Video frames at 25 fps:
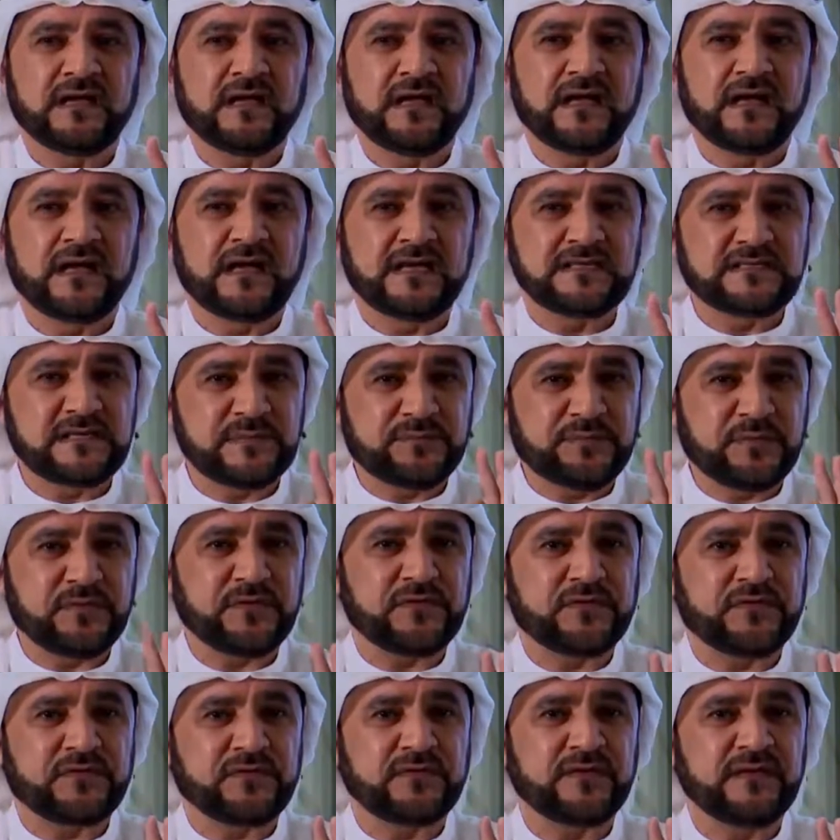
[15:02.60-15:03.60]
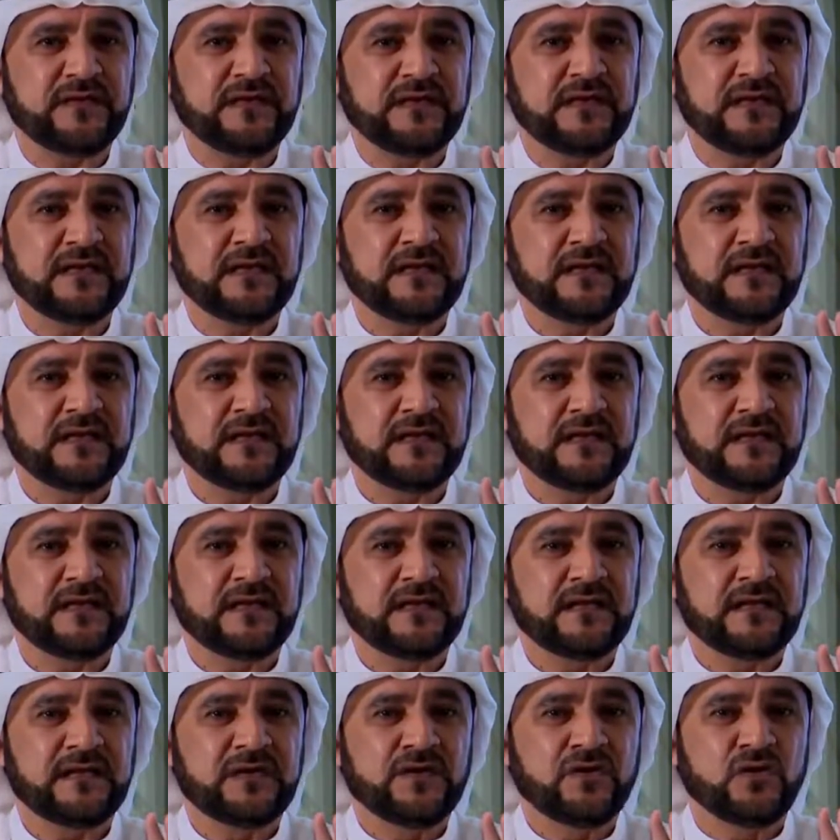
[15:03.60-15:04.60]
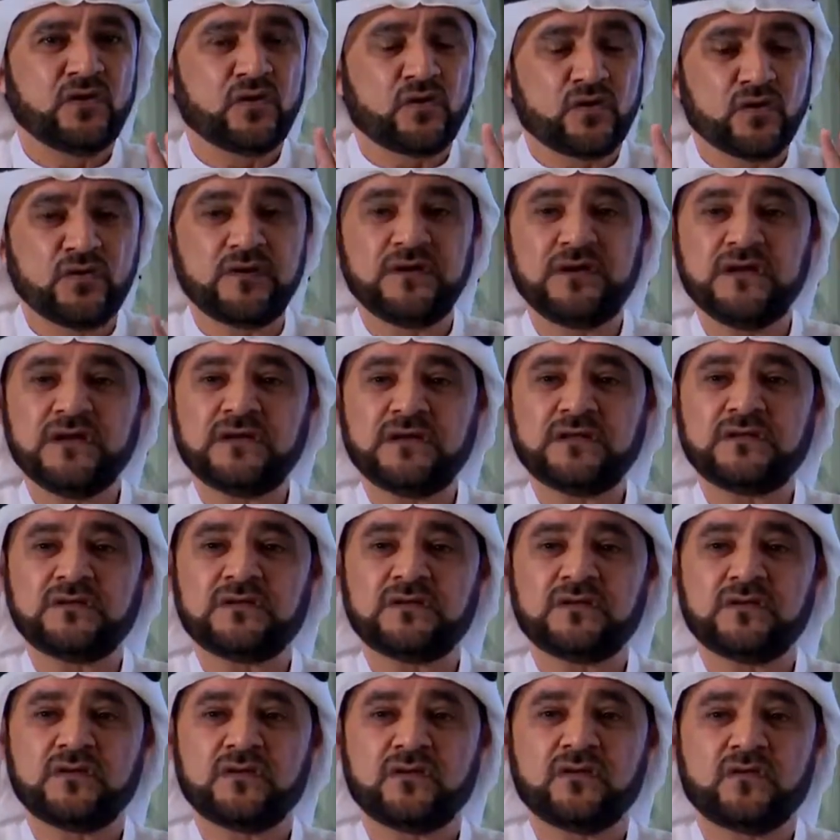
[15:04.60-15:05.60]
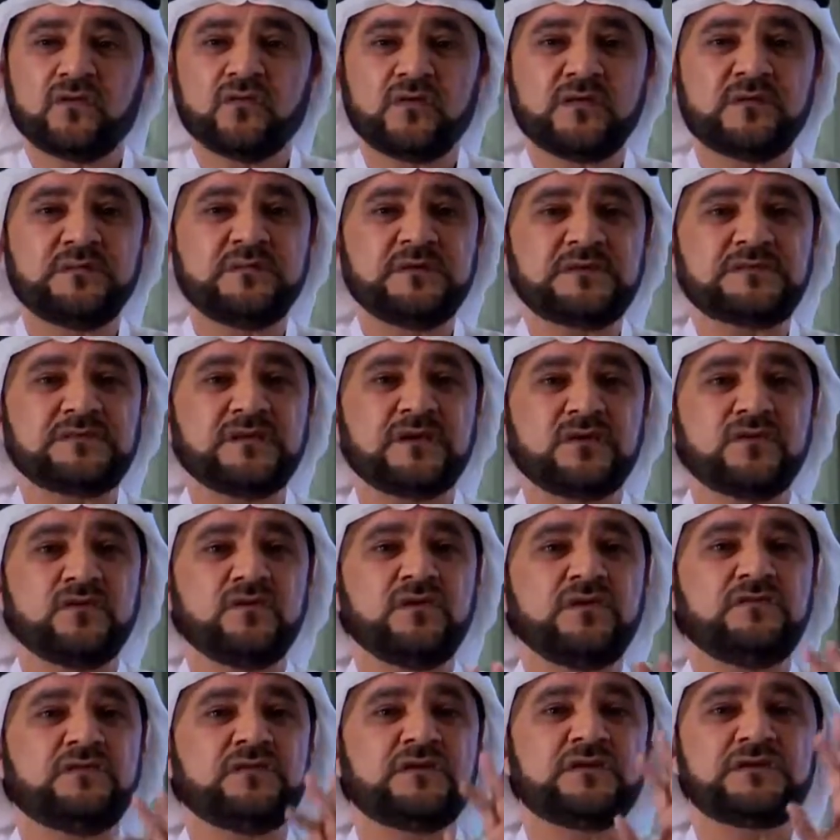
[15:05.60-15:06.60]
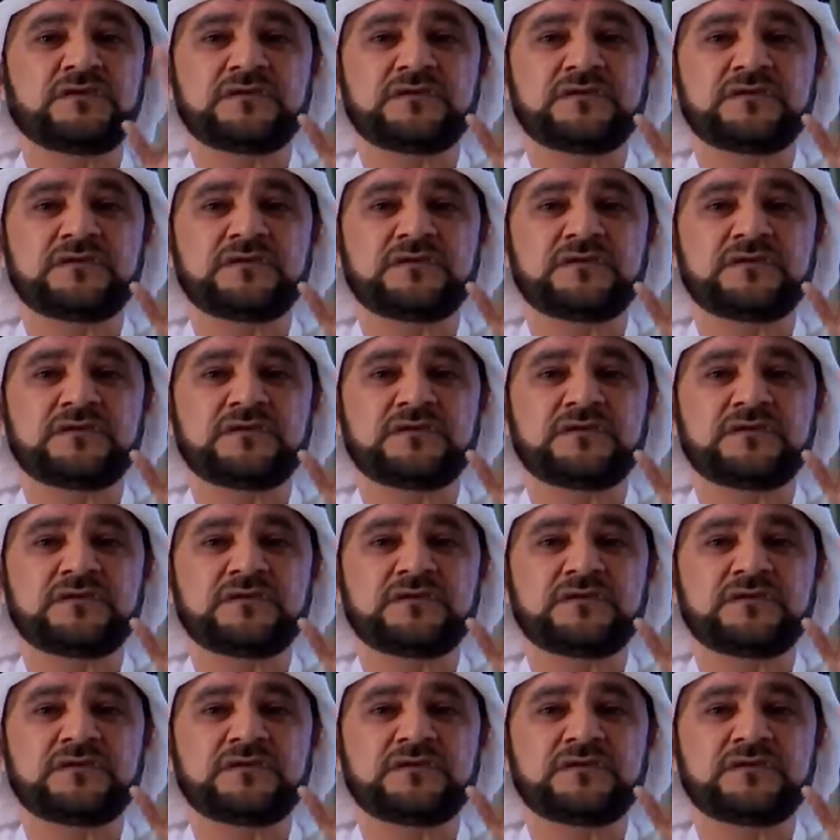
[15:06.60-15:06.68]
as a person, connect with Mr. Universe